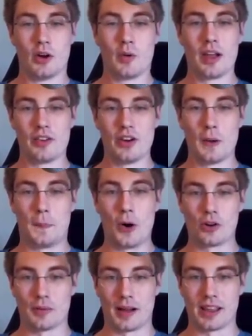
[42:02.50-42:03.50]
we have a new
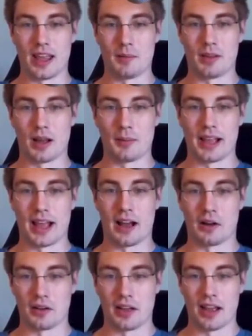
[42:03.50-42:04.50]
Pokemon game coming
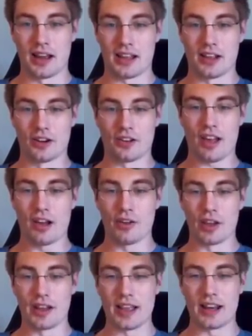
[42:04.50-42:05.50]
out, and here's how you
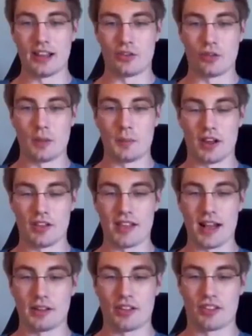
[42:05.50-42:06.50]
can get into it because
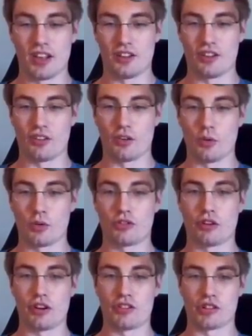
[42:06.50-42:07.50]
now this teaches you
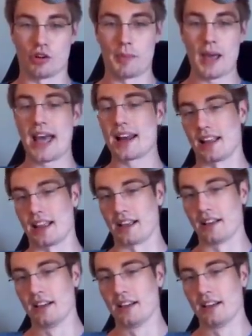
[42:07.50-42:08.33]
traditional battling,